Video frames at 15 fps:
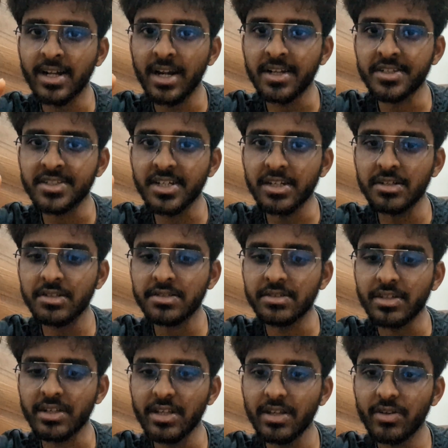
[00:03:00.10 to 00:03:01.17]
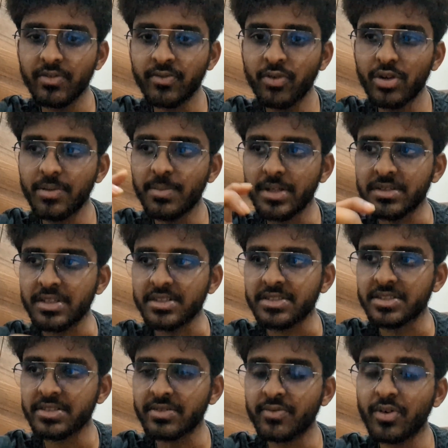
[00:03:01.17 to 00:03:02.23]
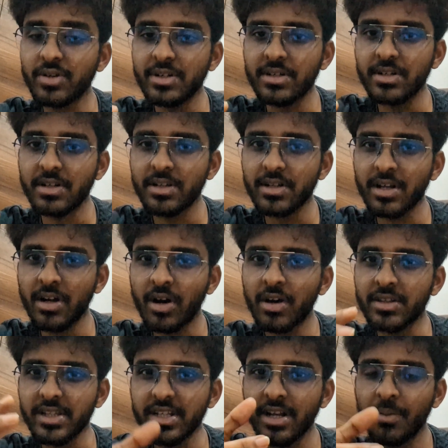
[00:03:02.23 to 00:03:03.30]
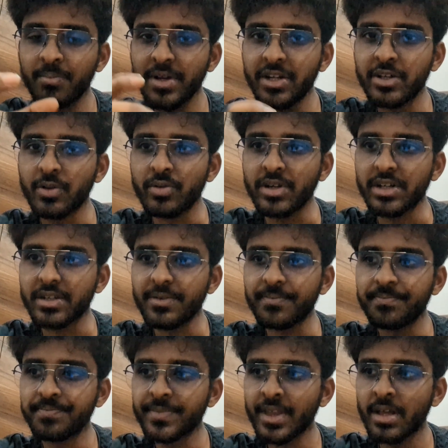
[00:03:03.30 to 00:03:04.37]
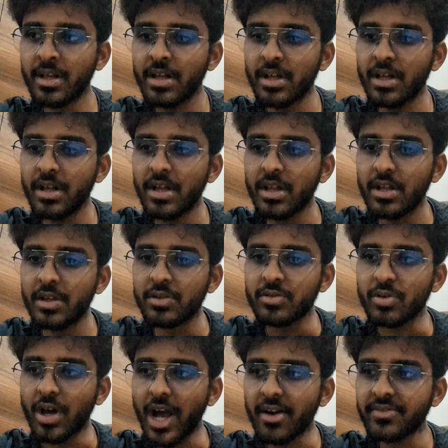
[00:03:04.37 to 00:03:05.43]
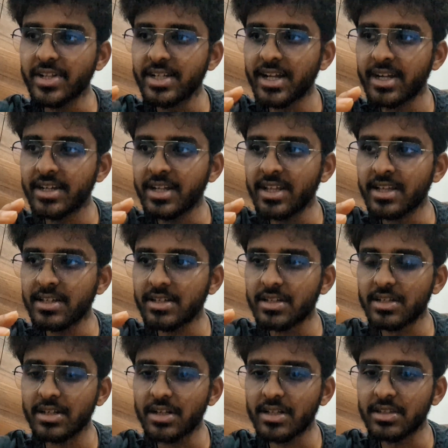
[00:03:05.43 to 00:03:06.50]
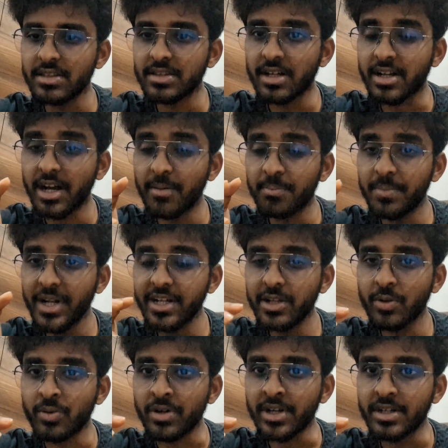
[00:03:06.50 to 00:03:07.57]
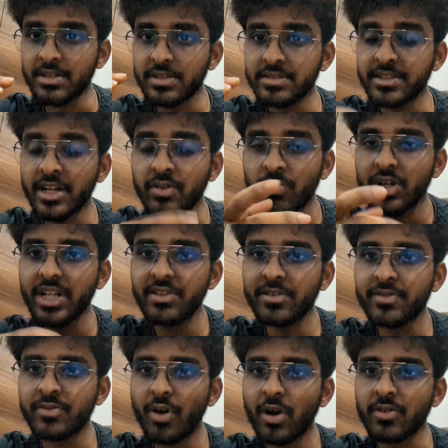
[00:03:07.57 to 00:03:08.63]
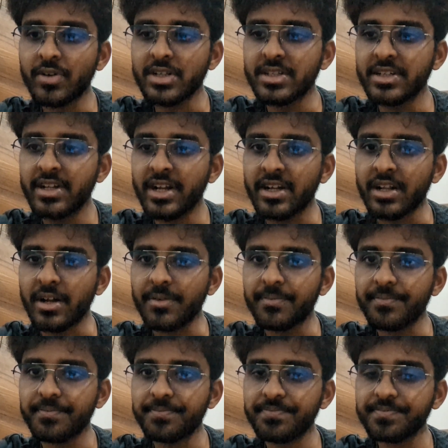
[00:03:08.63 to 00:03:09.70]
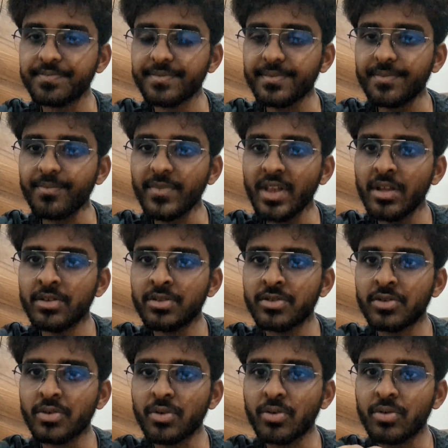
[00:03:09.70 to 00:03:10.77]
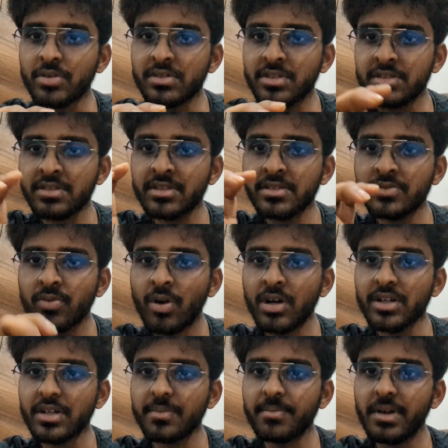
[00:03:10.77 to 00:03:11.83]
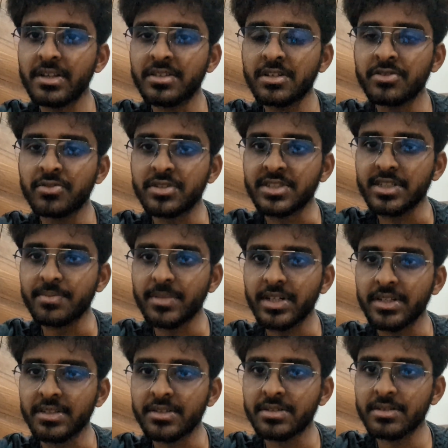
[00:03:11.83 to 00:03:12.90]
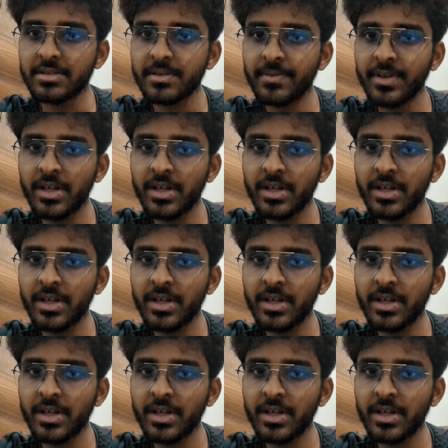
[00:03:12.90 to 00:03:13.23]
constructs the full message, full or the complete unit. So after getting the complete unit, then only it will forward the data. So this is what message switching means.